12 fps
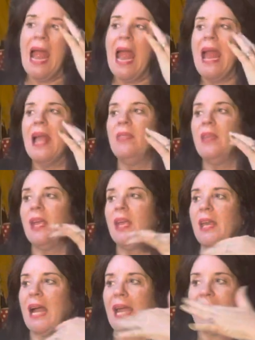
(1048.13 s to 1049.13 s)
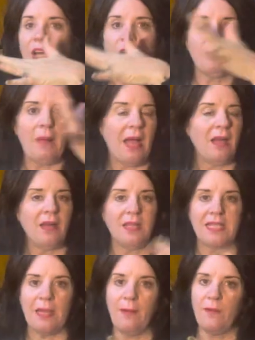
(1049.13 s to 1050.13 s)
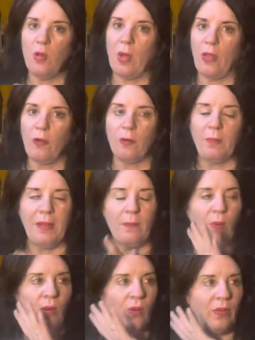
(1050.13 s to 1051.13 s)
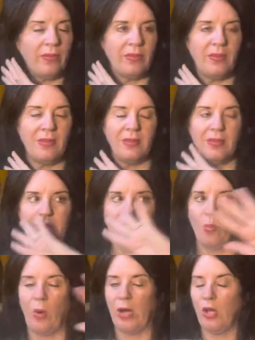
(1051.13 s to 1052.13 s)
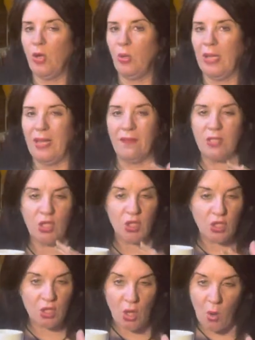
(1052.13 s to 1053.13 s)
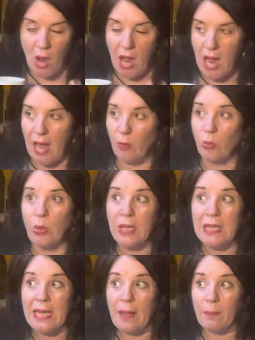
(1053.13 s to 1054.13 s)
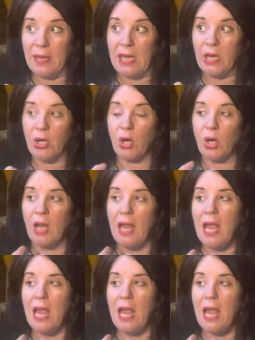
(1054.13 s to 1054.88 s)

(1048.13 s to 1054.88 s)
And then I hear about some of you other people where you live is just so hot. Really up here,